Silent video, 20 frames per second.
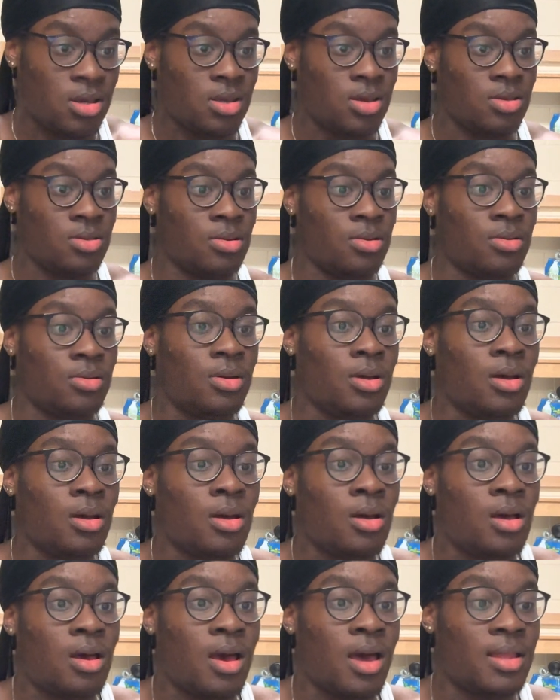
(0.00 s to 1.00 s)

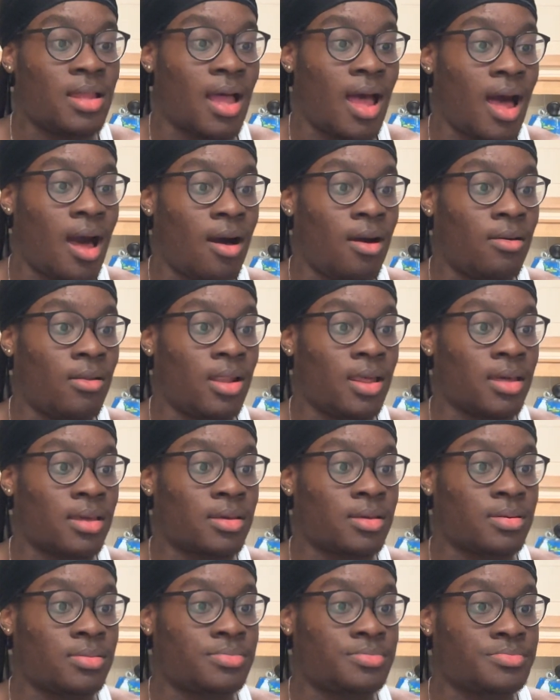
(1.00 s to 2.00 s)
and how like